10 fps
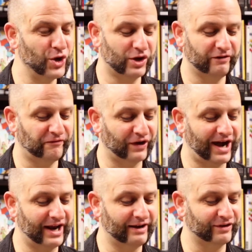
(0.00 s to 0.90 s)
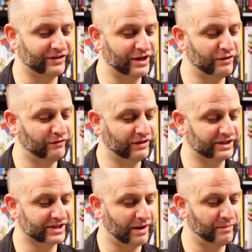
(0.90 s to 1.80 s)
You could have forgotten everything
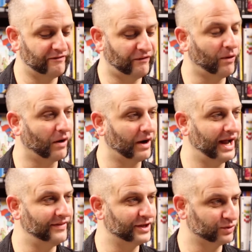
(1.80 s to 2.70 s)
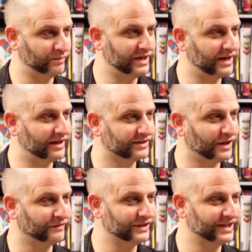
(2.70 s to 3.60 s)
that's come before, and this would be a
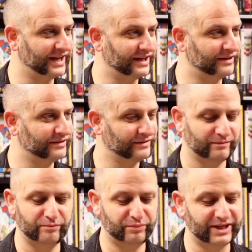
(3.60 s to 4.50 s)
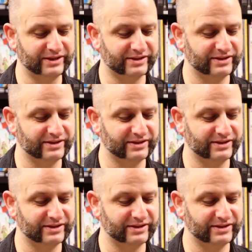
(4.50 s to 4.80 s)
self-contained piece.